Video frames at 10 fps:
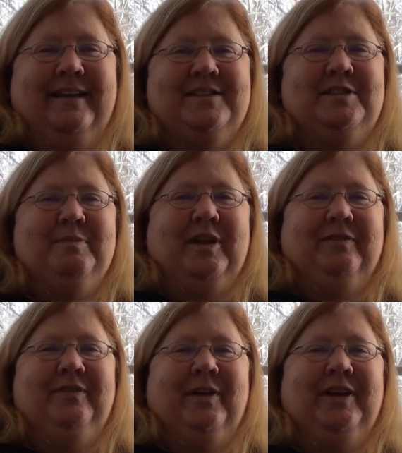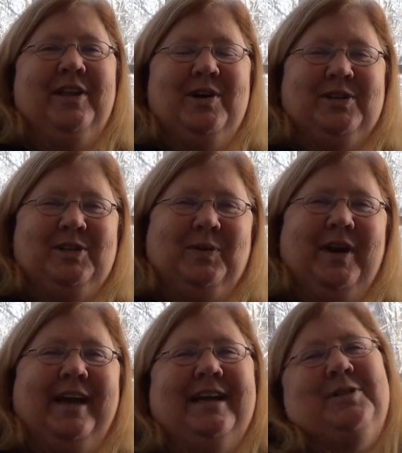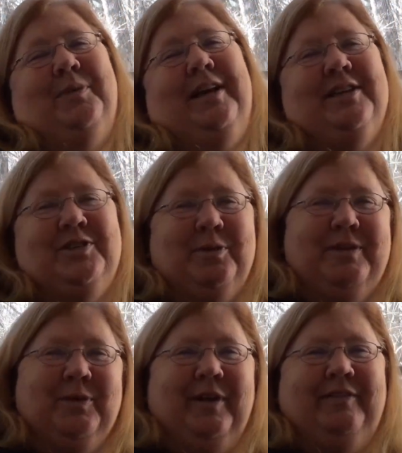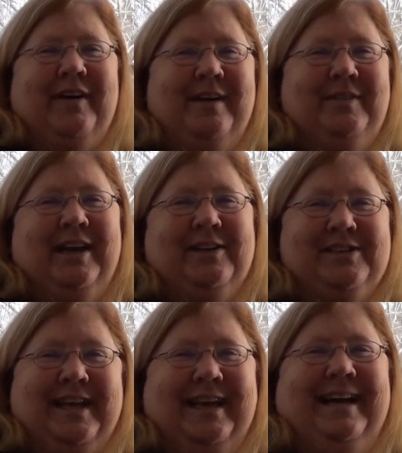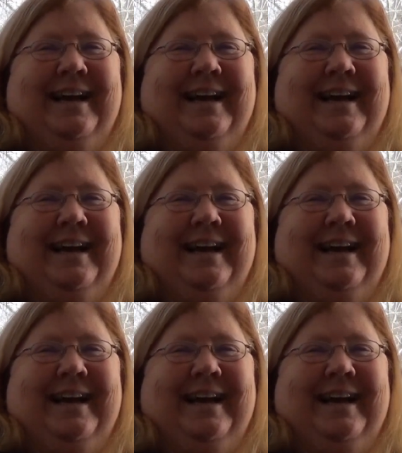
that seemed like a very long story. I guess. Well, I, it took me 25 years. Well,